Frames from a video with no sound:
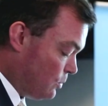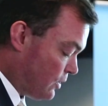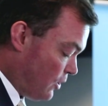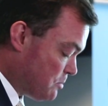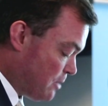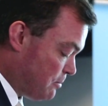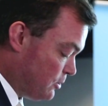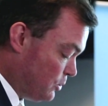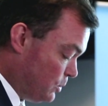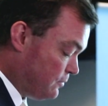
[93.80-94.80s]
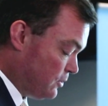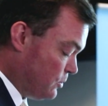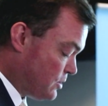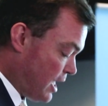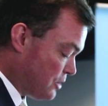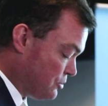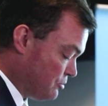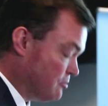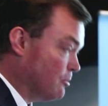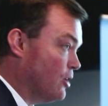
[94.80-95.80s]
with those people who influence our
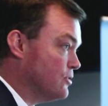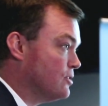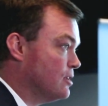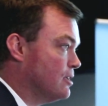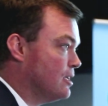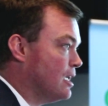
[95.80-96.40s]
children most.